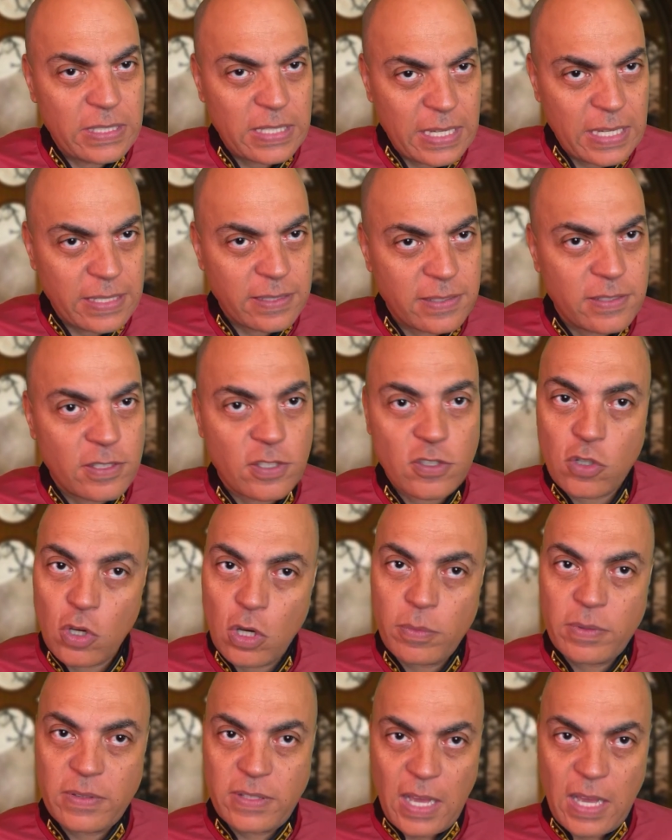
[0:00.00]
nights to
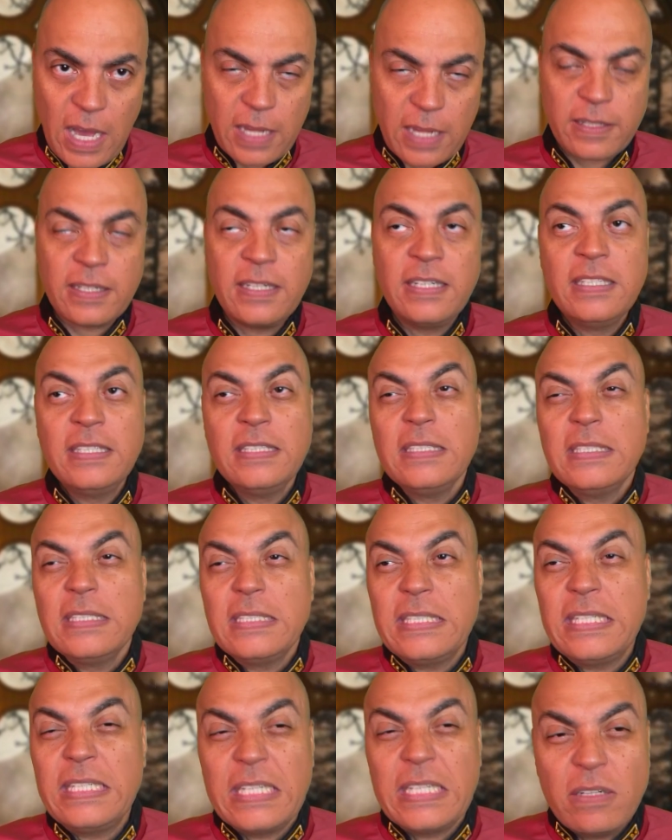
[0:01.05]
talk with God.
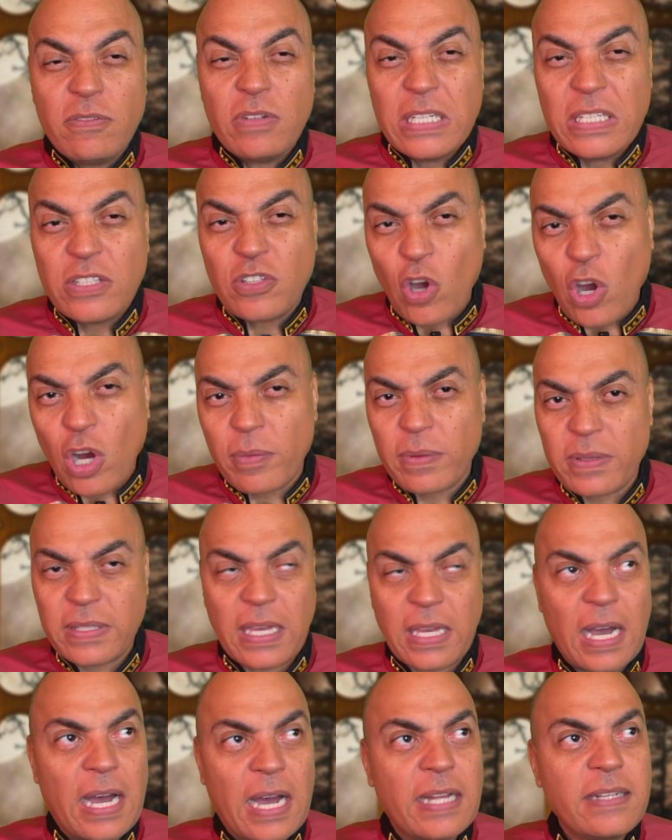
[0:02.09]
He didn't really talk with
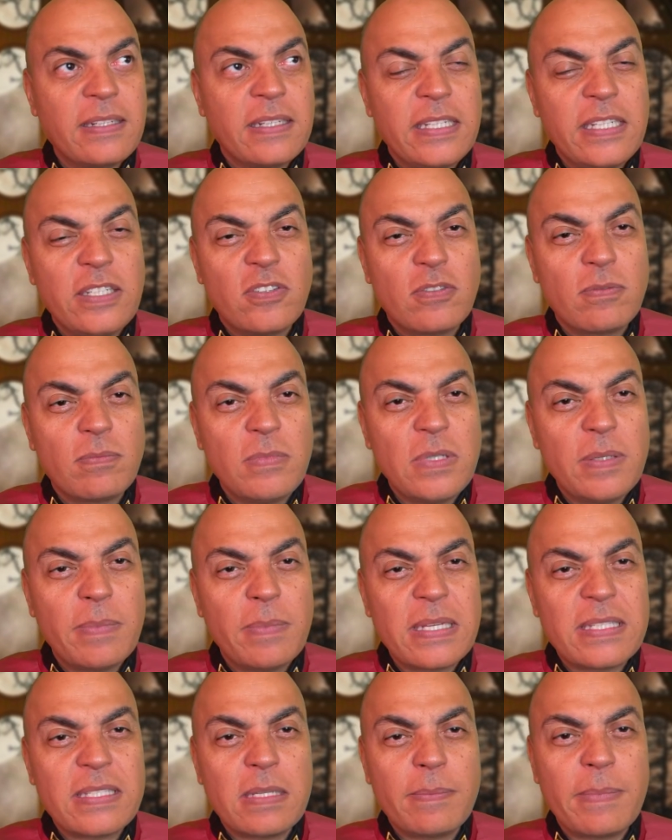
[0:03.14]
God. He
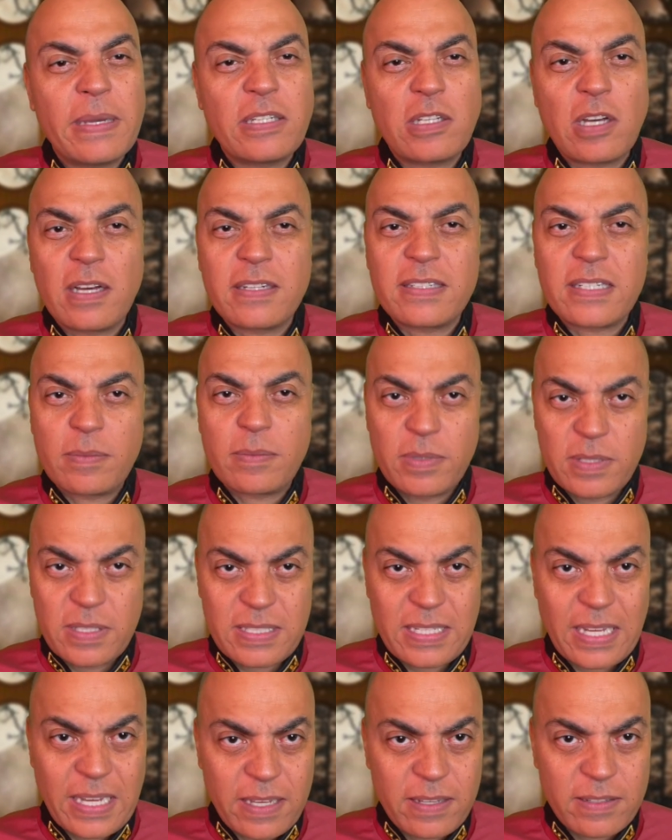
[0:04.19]
basically made contact with his
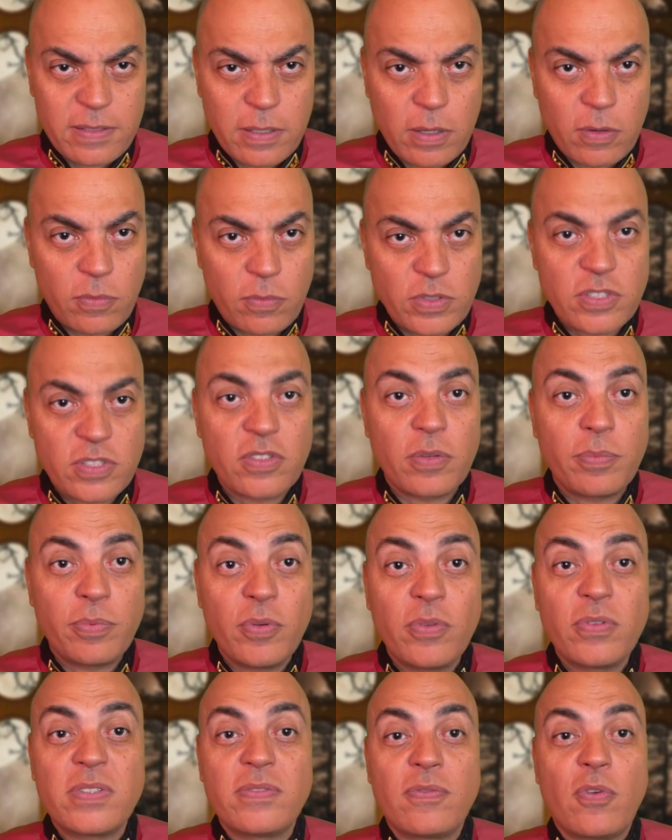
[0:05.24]
higher self, which is the
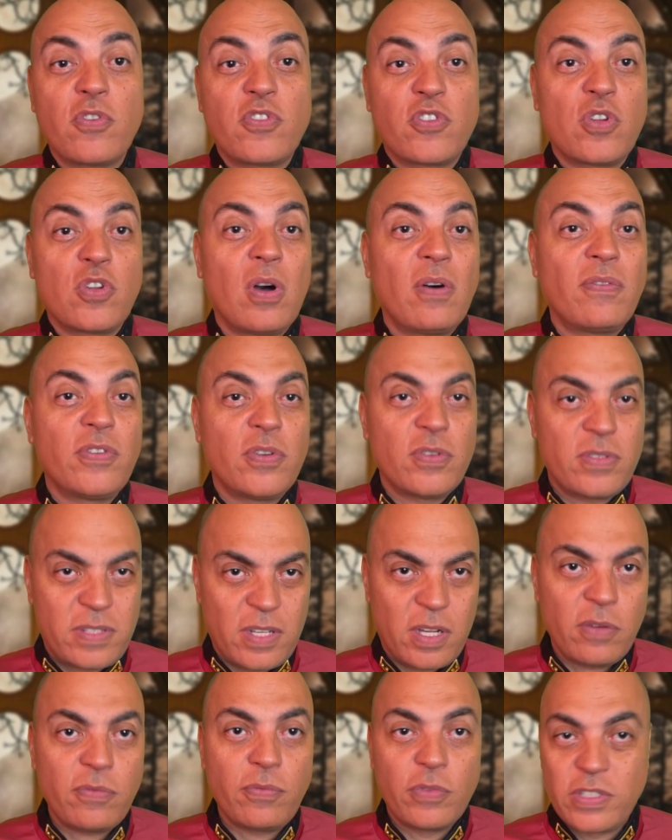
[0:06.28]
purest version of
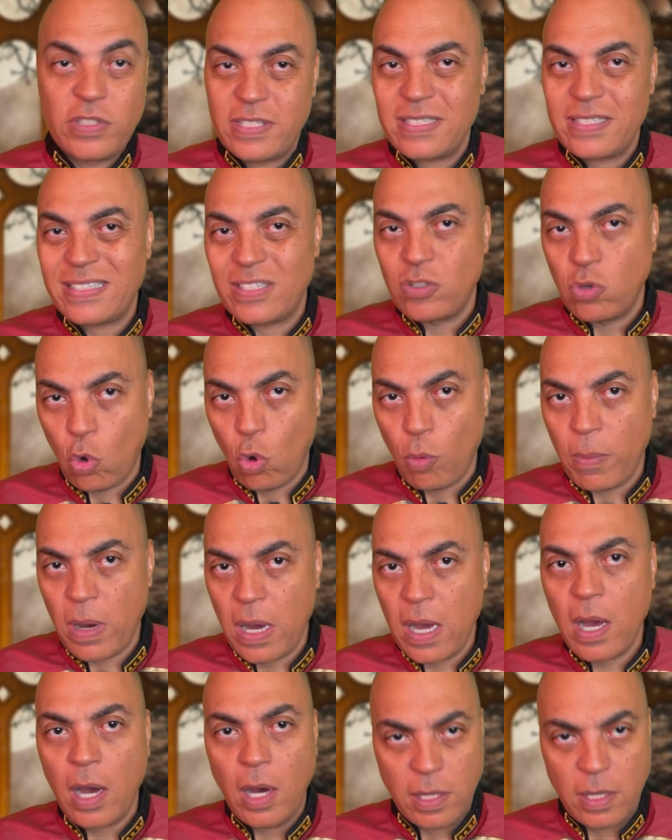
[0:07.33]
yourself, which is
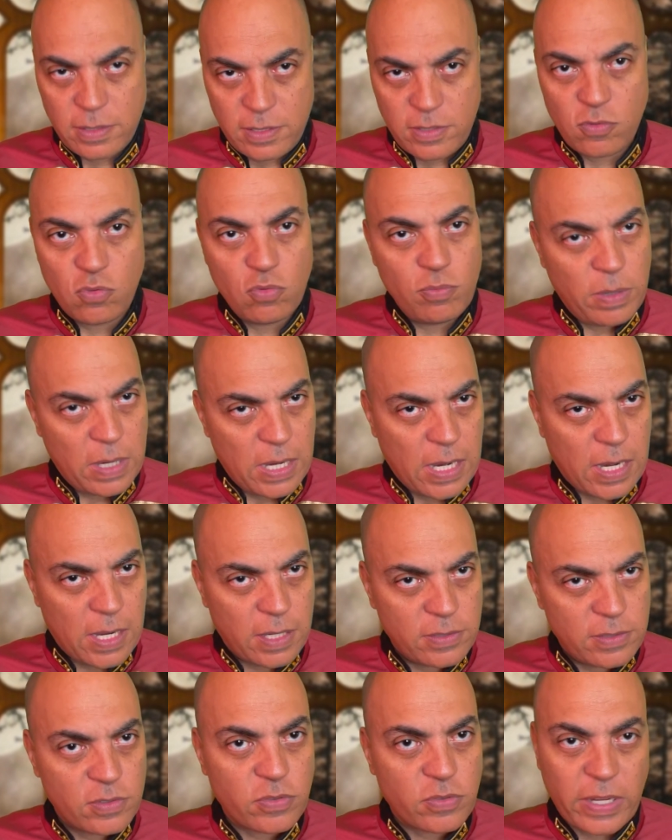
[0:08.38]
Goma or Sduba,
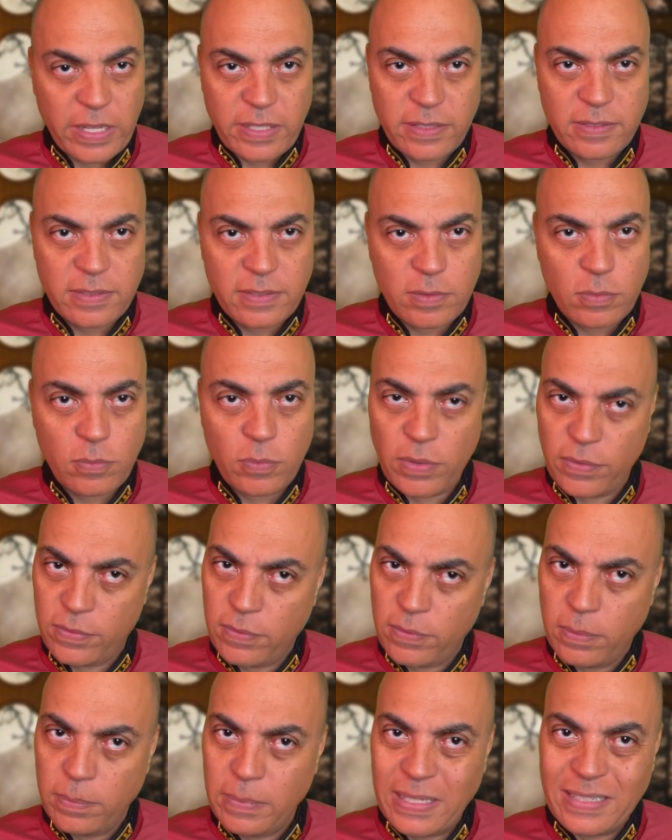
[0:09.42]
strength,
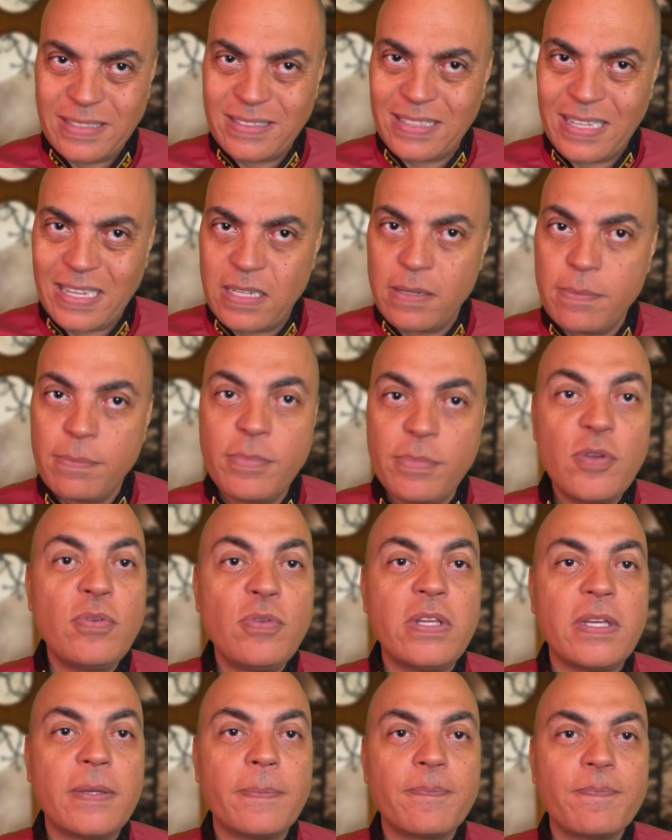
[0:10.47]
wisdom, and
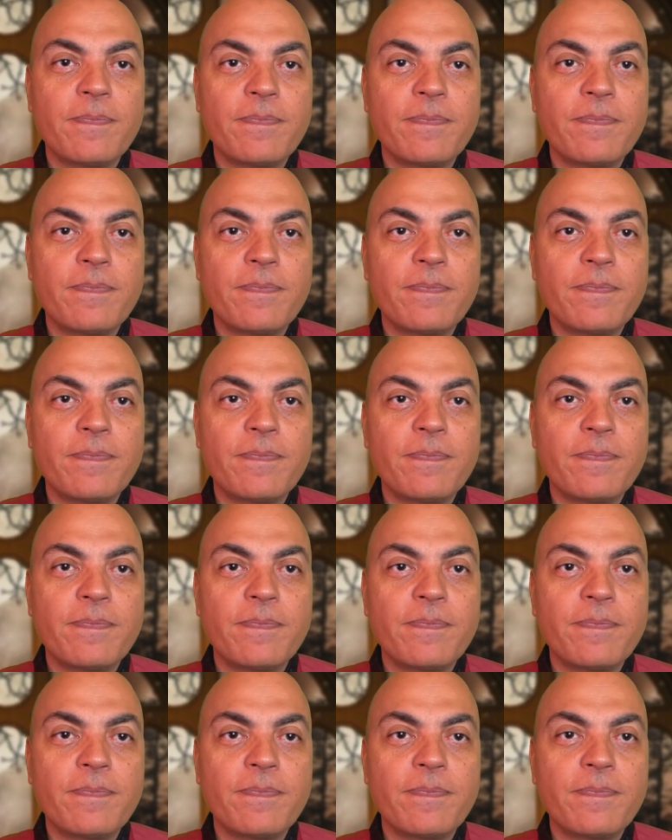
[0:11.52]
beauty,